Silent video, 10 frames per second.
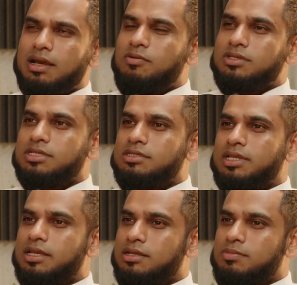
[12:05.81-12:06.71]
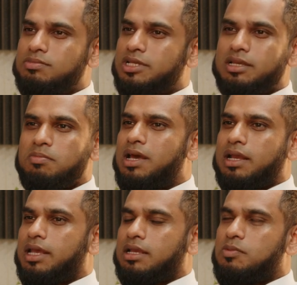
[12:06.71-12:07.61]
I was just taken taken
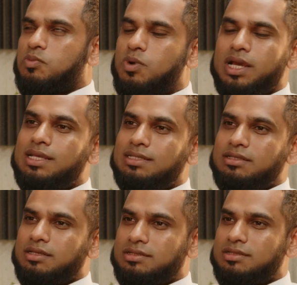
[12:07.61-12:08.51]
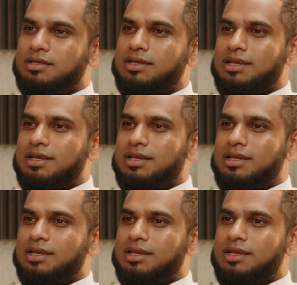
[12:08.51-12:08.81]
back like what is this